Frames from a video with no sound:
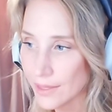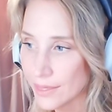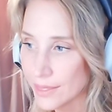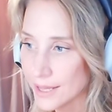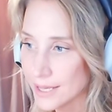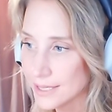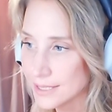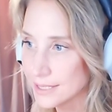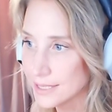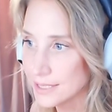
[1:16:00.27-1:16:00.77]

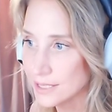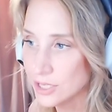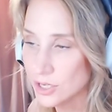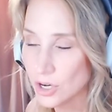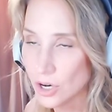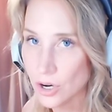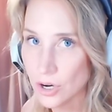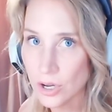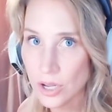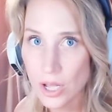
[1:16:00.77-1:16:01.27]
things is, you
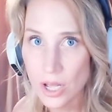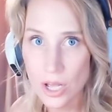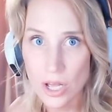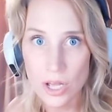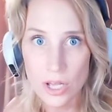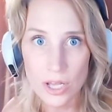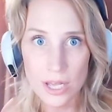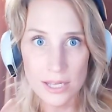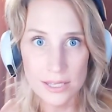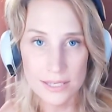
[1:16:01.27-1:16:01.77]
know,
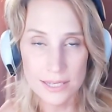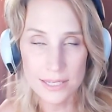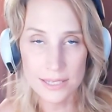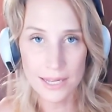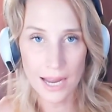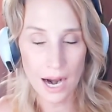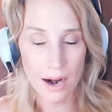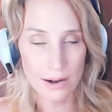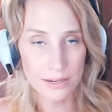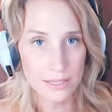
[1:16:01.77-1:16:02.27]
is this
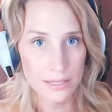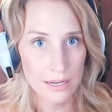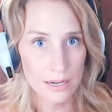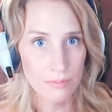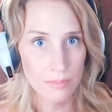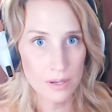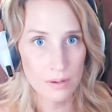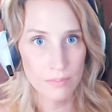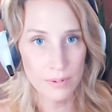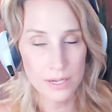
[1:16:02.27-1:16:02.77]
character going to
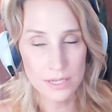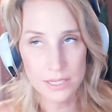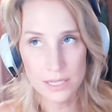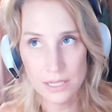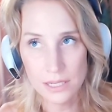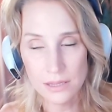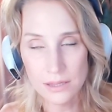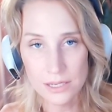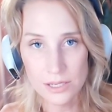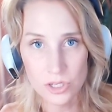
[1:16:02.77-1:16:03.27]
be a big
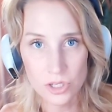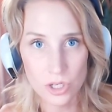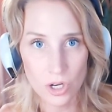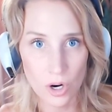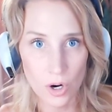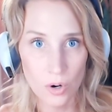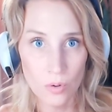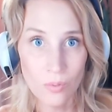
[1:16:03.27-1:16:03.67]
deal in this show?